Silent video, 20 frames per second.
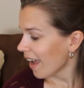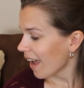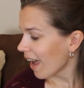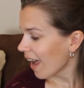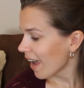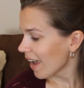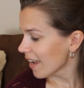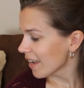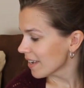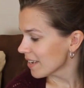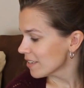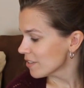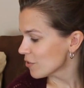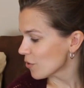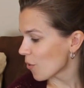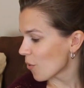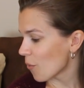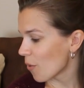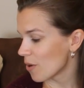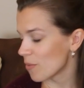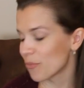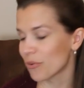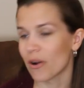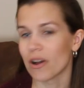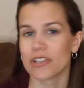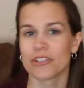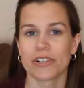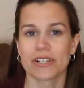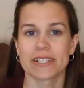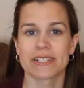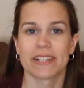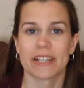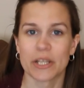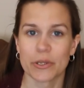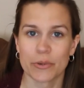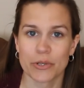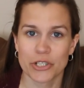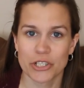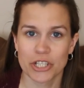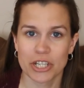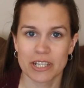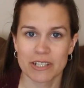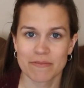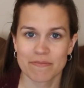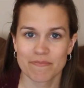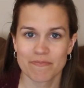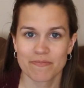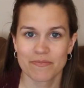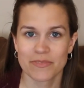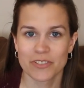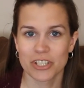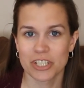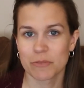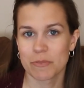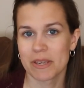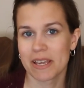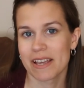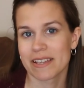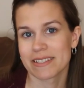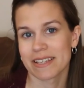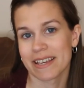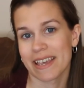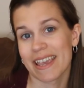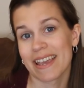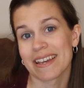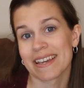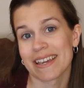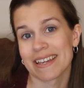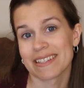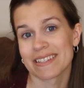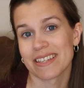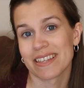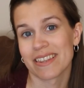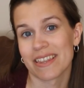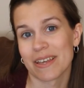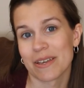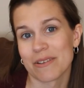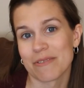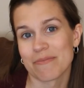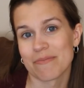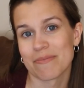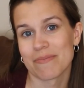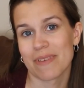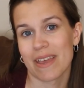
I don't want projects languishing just because I can't get to them,